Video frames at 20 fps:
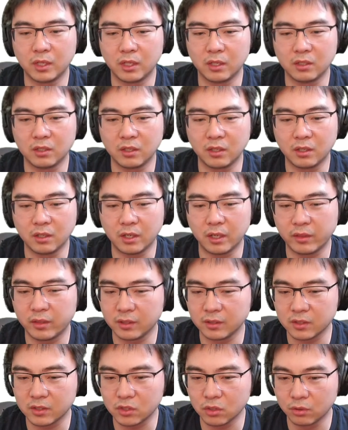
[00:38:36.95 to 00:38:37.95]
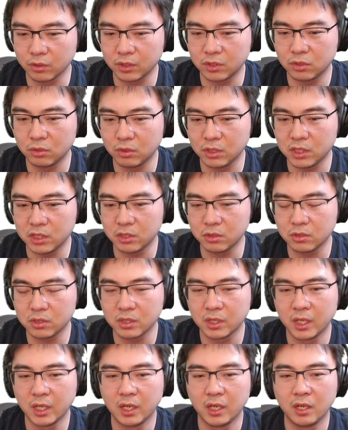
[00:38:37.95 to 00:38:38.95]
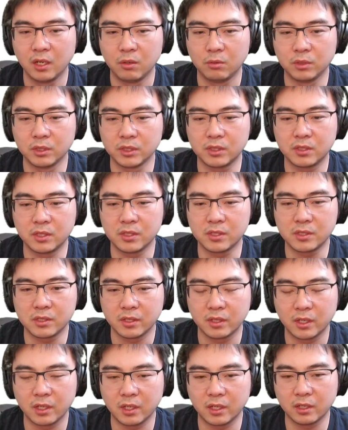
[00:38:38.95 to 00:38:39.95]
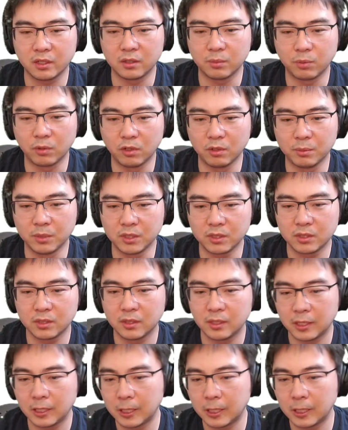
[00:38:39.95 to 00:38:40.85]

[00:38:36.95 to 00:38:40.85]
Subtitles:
I think there's only 2 issues with this deployment,